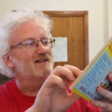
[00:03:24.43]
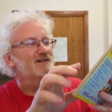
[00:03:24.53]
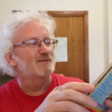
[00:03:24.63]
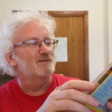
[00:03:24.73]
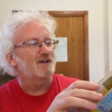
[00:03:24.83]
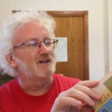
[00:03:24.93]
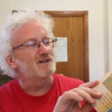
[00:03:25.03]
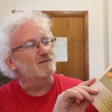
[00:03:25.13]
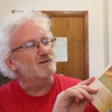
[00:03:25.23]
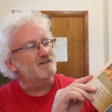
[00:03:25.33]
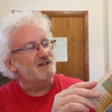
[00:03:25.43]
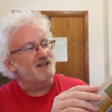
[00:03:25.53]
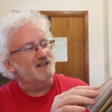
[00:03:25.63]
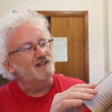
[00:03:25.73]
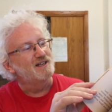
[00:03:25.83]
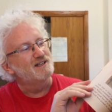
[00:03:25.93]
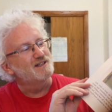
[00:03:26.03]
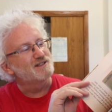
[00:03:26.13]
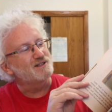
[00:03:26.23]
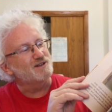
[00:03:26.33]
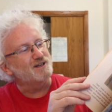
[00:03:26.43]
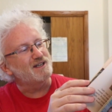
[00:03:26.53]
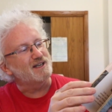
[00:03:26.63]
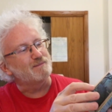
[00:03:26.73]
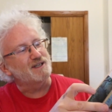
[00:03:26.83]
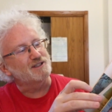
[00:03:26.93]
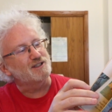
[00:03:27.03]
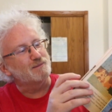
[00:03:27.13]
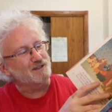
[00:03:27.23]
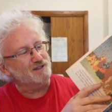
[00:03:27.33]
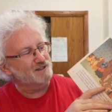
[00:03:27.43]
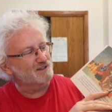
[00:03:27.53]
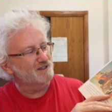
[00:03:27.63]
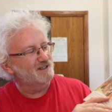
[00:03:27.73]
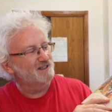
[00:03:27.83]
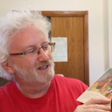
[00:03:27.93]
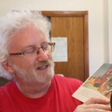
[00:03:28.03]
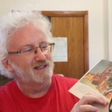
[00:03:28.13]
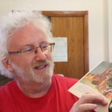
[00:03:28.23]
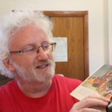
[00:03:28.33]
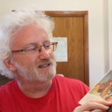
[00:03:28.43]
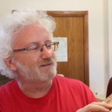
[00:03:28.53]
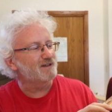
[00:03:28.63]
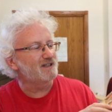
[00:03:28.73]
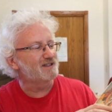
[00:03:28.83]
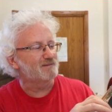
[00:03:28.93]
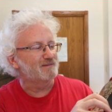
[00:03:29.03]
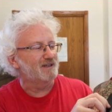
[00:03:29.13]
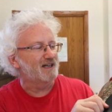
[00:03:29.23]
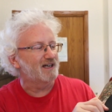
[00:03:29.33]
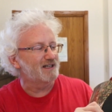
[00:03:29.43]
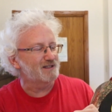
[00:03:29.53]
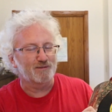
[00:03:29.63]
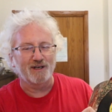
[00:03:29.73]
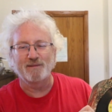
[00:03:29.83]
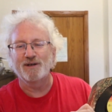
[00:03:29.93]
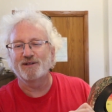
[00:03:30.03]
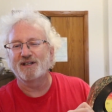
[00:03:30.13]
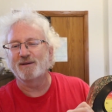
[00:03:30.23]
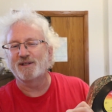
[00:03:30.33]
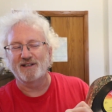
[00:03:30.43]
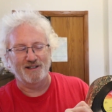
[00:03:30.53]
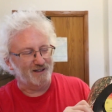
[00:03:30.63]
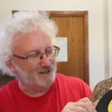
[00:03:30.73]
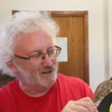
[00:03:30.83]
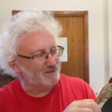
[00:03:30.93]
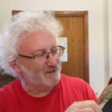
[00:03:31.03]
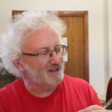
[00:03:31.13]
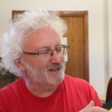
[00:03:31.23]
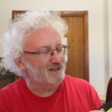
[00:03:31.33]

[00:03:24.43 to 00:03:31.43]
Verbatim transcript: Another one of the story and picture books. 7-inch, nice rainbow label. I love that.